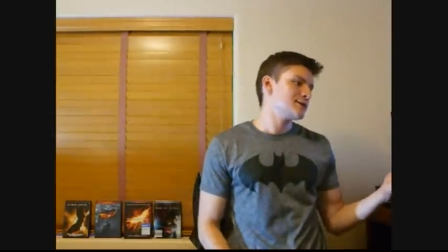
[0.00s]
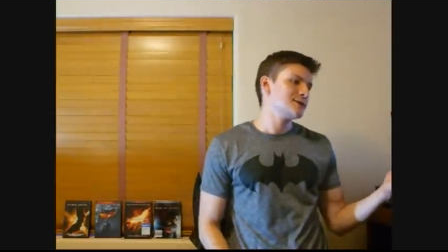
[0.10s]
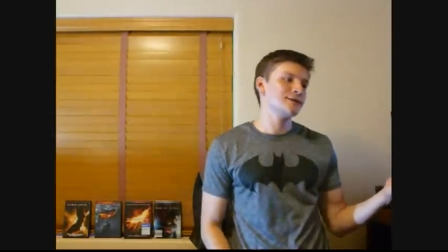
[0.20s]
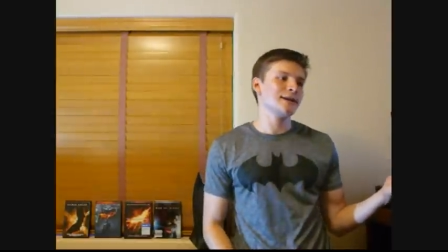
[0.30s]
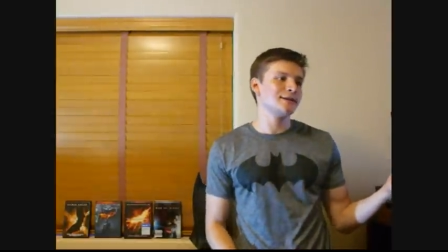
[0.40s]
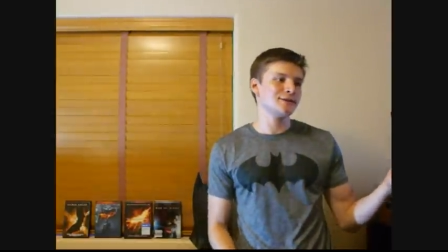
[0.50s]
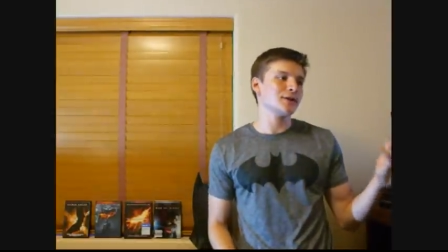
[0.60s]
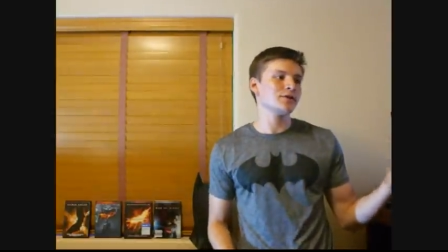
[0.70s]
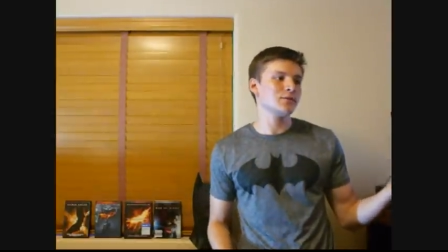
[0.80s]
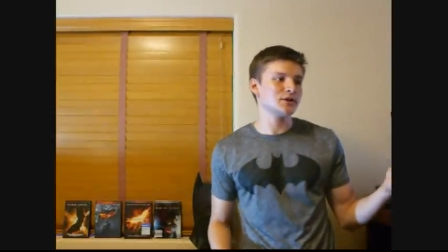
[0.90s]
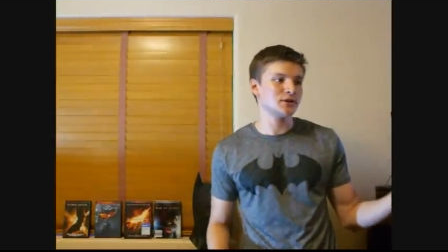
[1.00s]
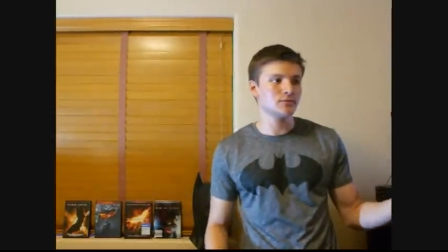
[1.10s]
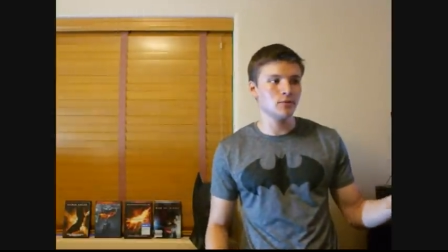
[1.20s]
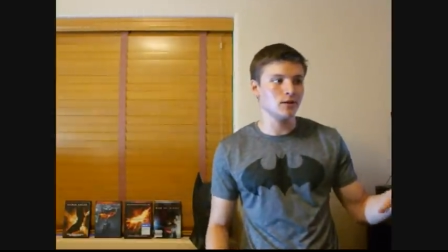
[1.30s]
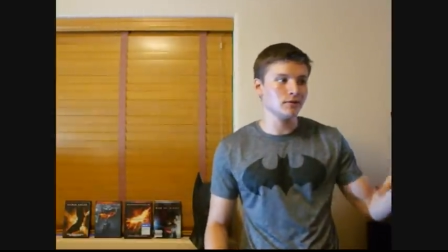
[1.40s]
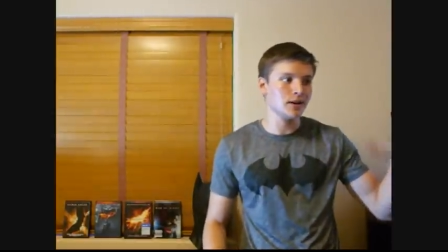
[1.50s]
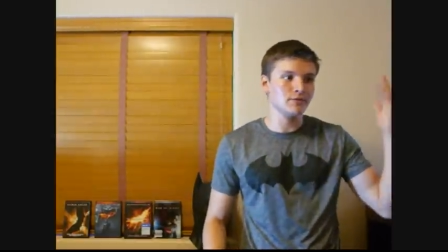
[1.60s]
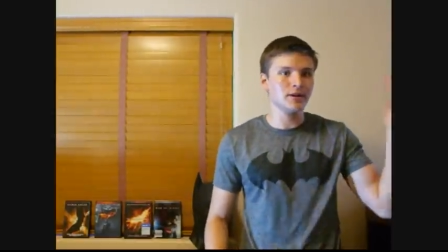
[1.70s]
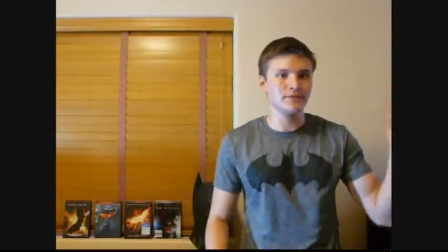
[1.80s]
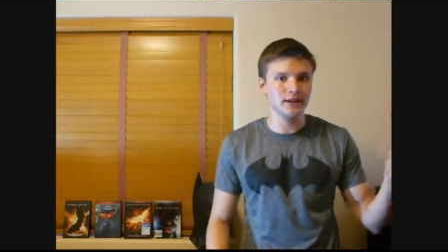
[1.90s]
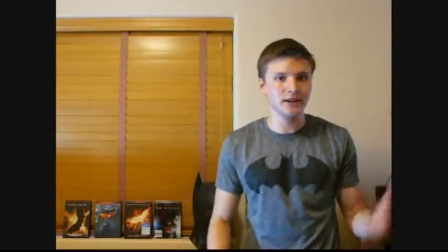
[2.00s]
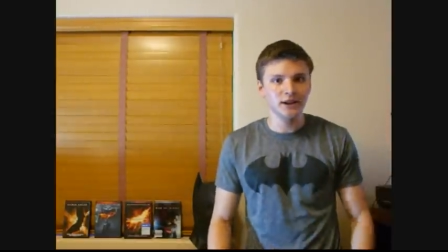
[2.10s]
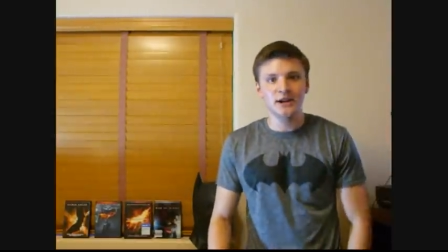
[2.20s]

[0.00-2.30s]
he said to Scarlet Witch, well, get rid of it.